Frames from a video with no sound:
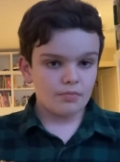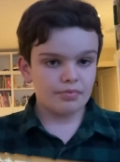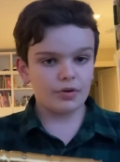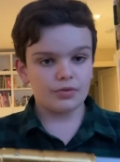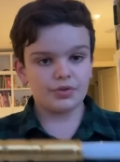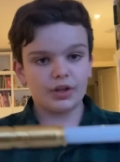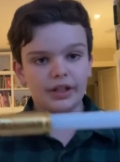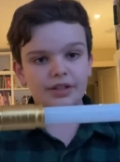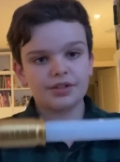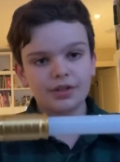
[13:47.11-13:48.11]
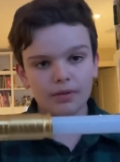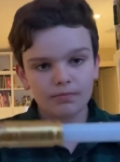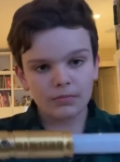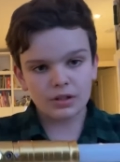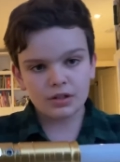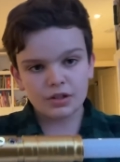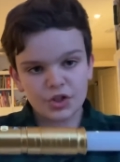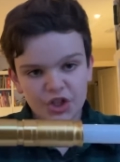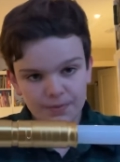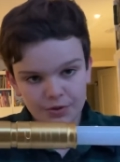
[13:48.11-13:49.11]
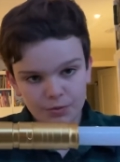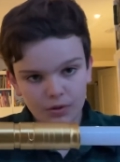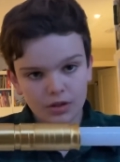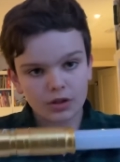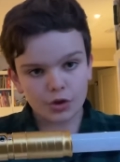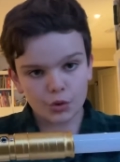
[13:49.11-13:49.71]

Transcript: Pros, against them, cheapest one,